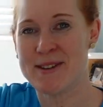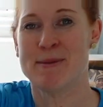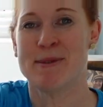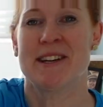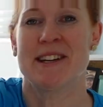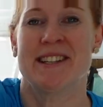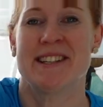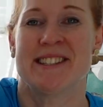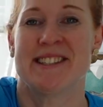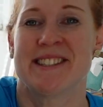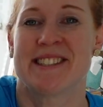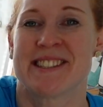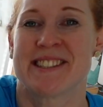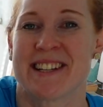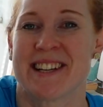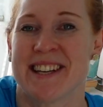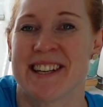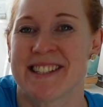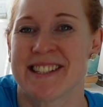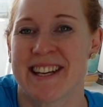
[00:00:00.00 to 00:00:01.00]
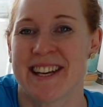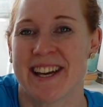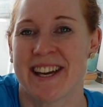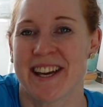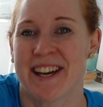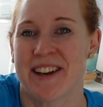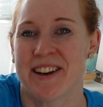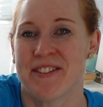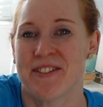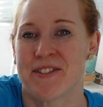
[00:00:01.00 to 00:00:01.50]
pins just
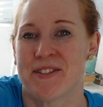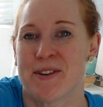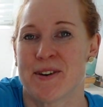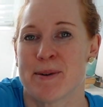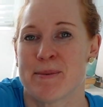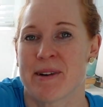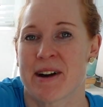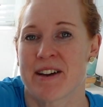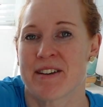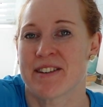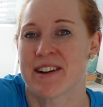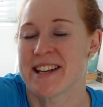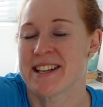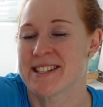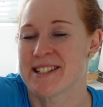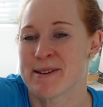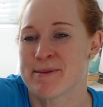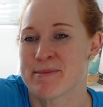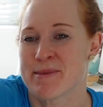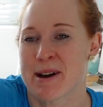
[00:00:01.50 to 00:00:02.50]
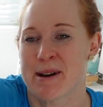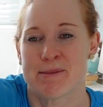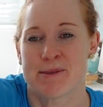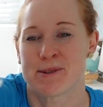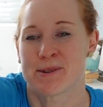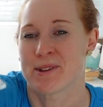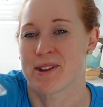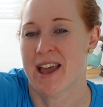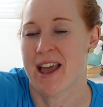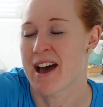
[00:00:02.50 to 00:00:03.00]
here for my race number. I'm
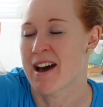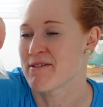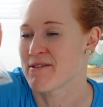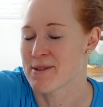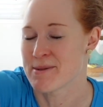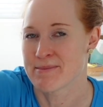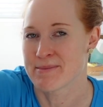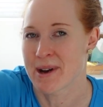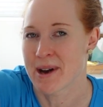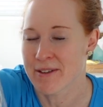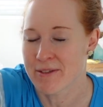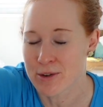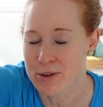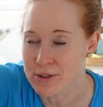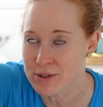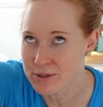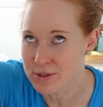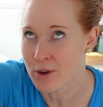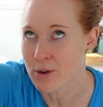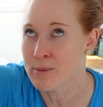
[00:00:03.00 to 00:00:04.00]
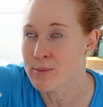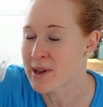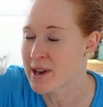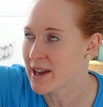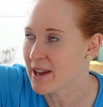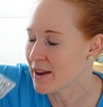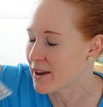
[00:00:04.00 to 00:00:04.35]
sure they have them, but I've got so many.